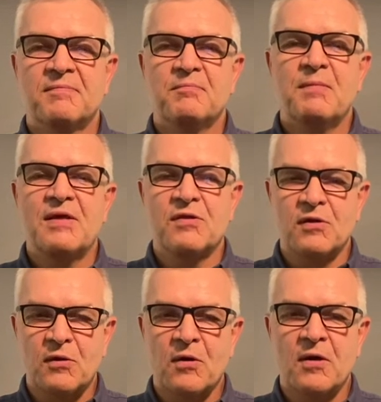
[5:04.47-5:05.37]
May the
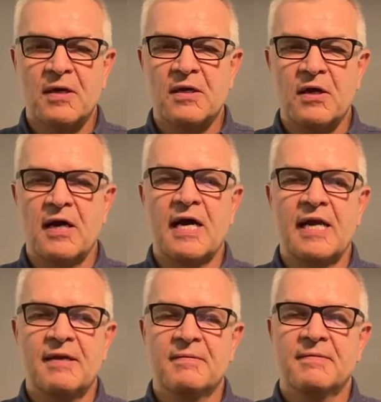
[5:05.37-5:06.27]
Lord
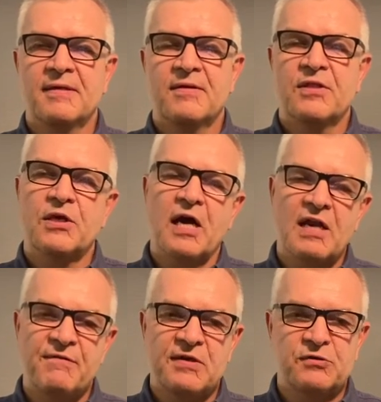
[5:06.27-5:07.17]
God, the God
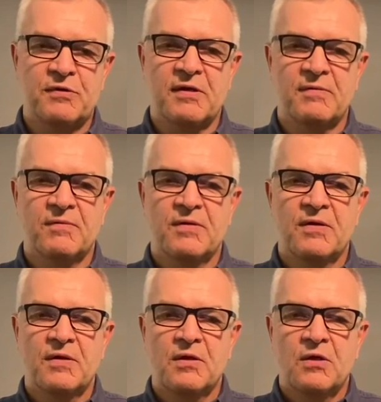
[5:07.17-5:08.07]
of Israel,
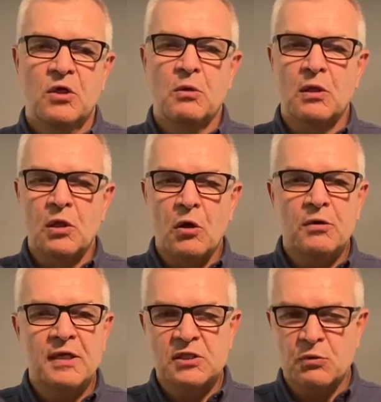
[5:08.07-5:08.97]
who
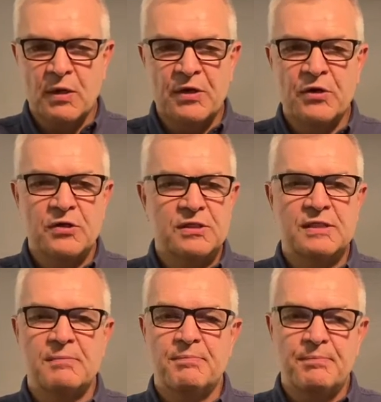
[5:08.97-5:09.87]
alone does
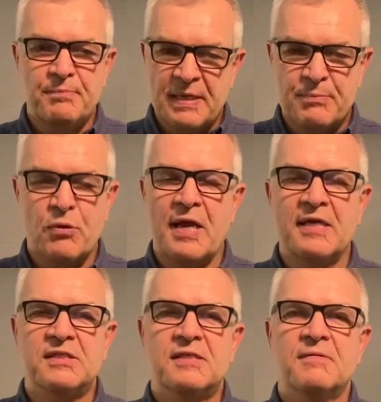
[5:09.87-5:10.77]
wonders, be
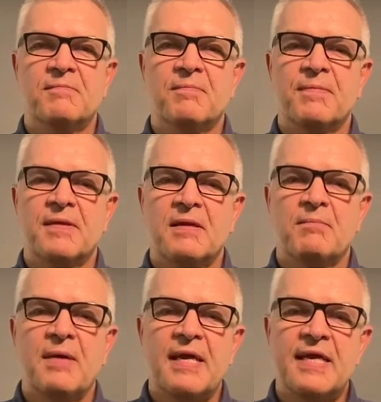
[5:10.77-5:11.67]
praised.
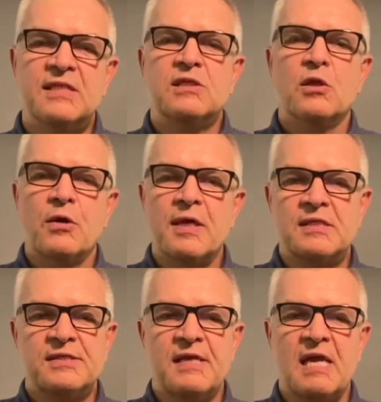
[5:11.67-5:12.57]
May his
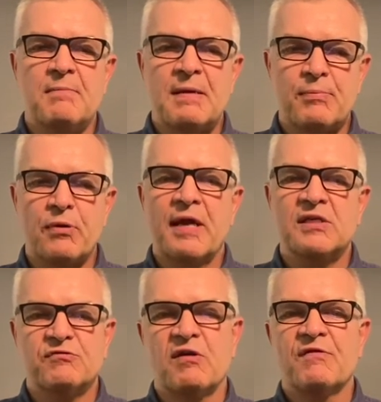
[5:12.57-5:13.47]
glorious name be
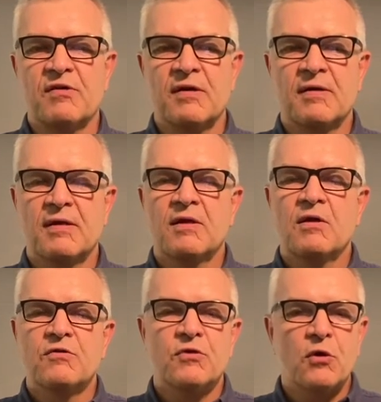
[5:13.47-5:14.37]
praised forever.
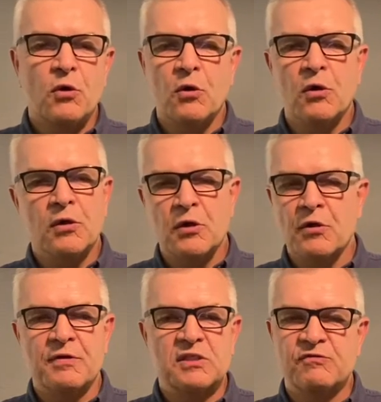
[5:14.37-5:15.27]
The whole
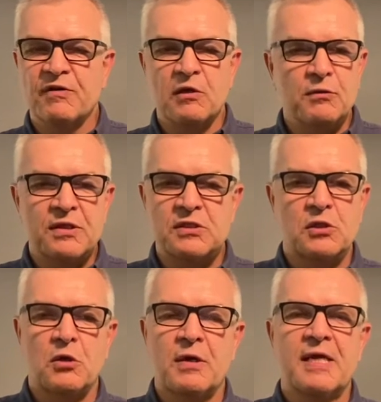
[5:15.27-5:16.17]
earth is filled with his
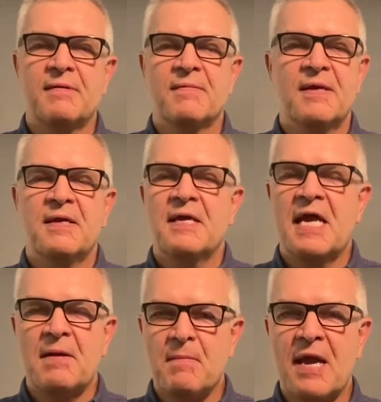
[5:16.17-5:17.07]
glory.
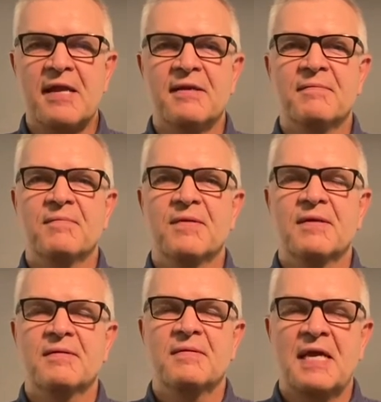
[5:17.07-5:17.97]
Amen
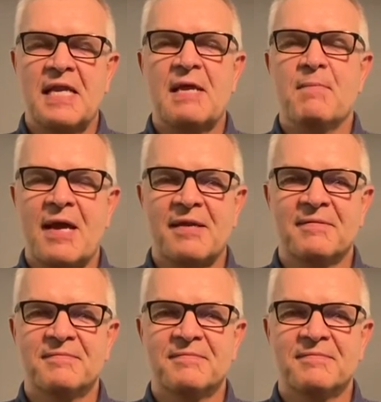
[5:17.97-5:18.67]
and amen.